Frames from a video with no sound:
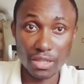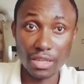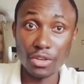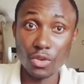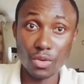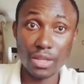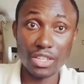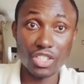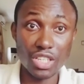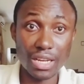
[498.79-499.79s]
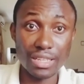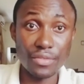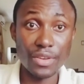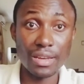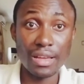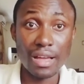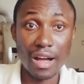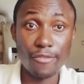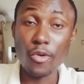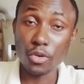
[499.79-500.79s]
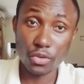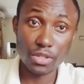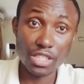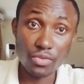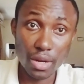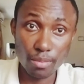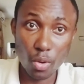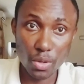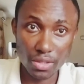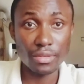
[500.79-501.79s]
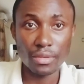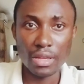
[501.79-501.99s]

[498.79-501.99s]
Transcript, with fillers: they didn't know that she had given her four daughters rat poison